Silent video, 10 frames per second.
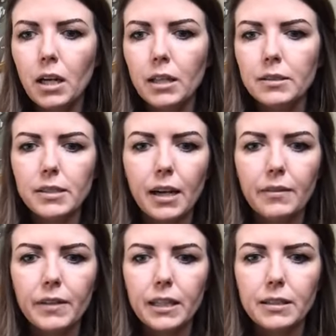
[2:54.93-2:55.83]
and
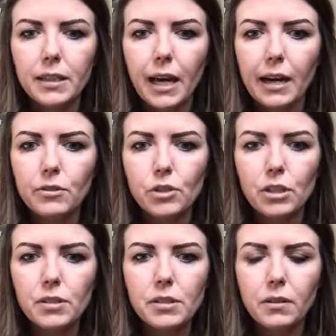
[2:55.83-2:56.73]
dive into that
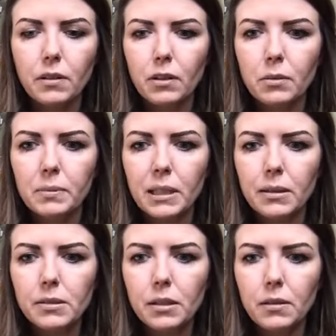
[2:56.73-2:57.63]
just a little
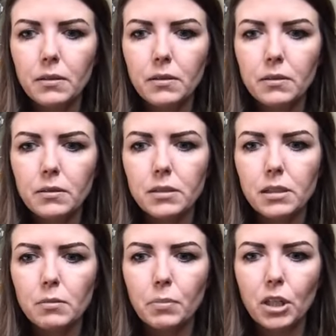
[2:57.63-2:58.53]
bit
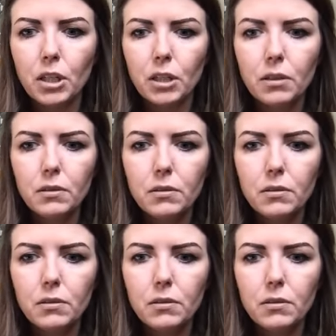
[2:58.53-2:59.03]
deeper.